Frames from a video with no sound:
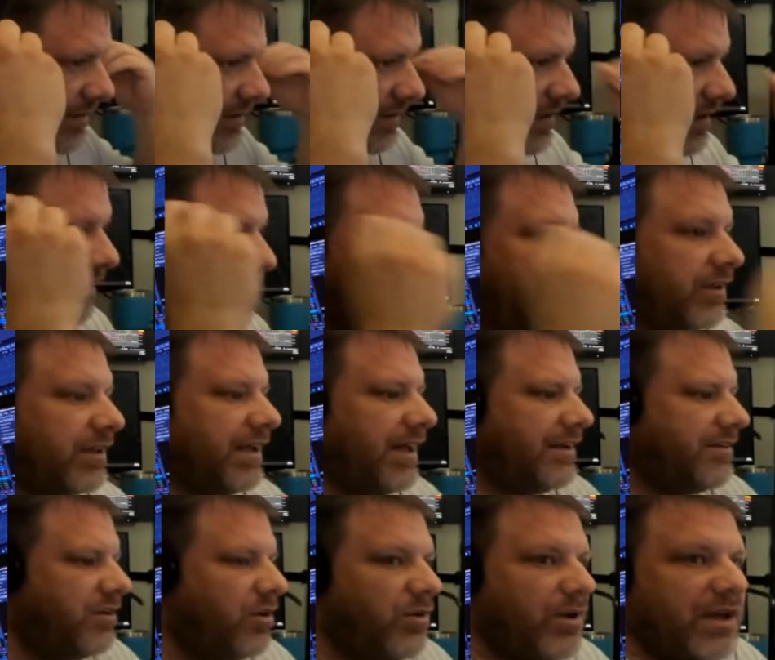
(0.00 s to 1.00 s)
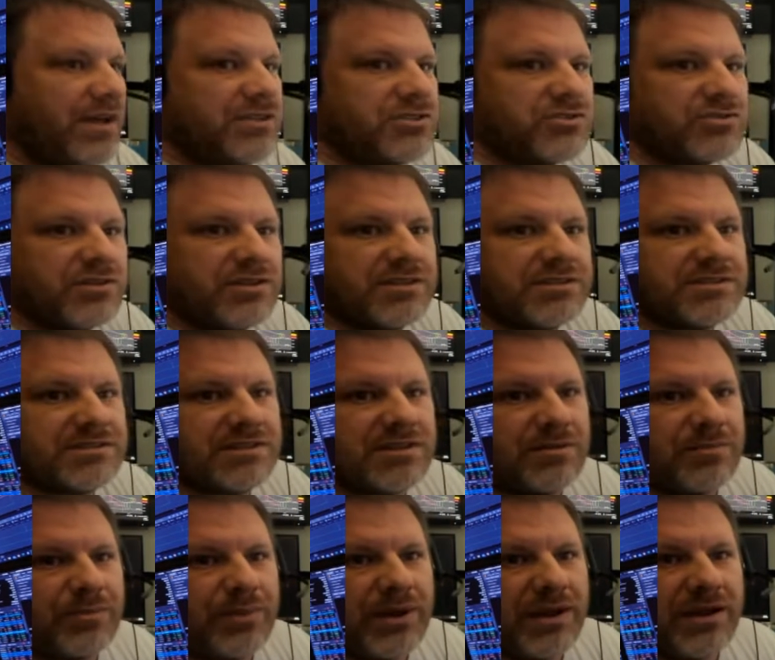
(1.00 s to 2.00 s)
that he really had no interest
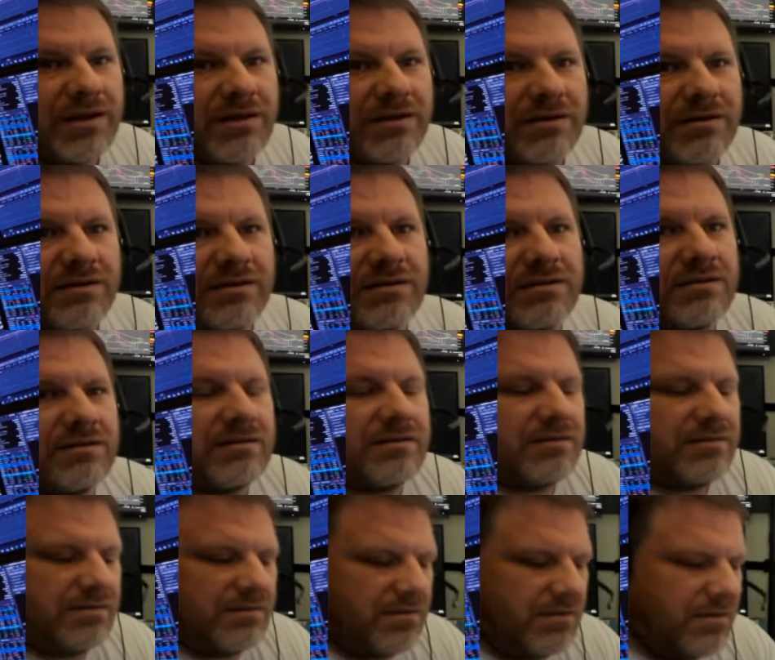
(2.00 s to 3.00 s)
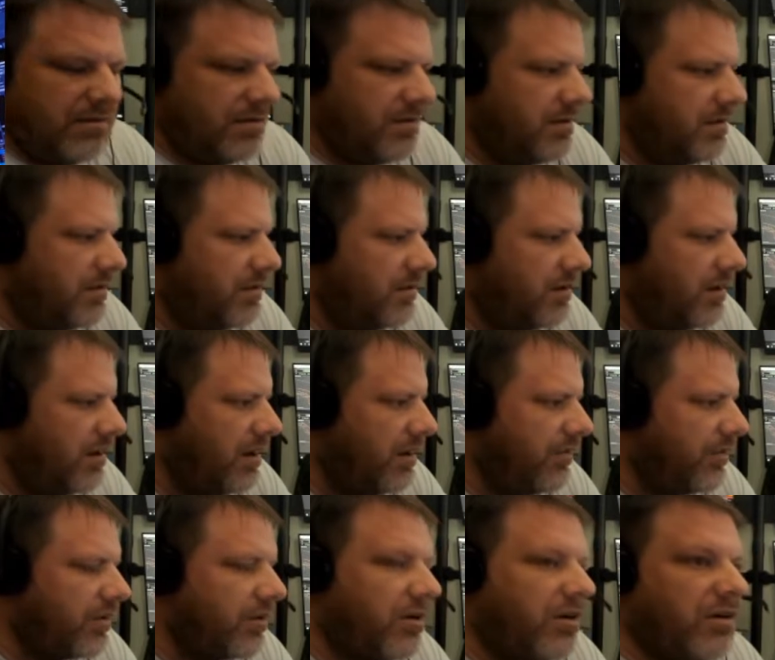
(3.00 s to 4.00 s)
in being
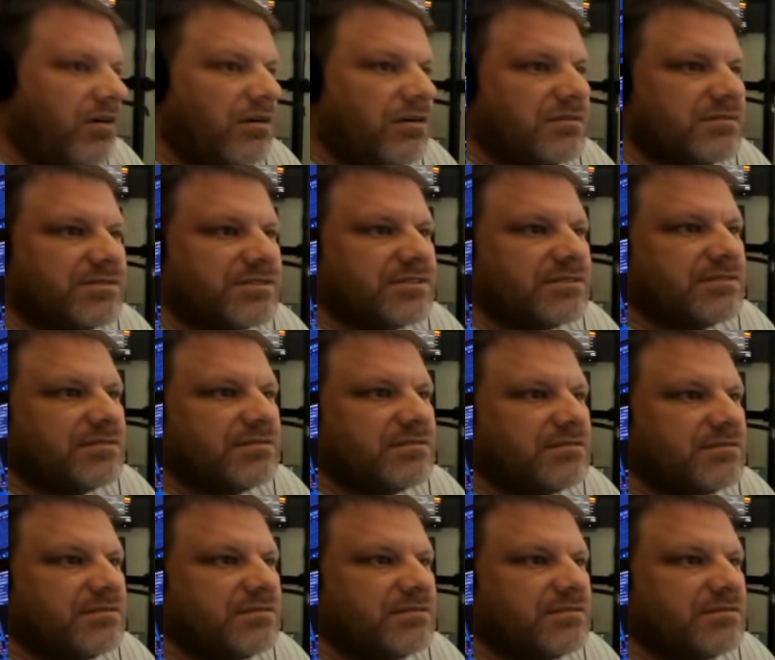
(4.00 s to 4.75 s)
on the calls.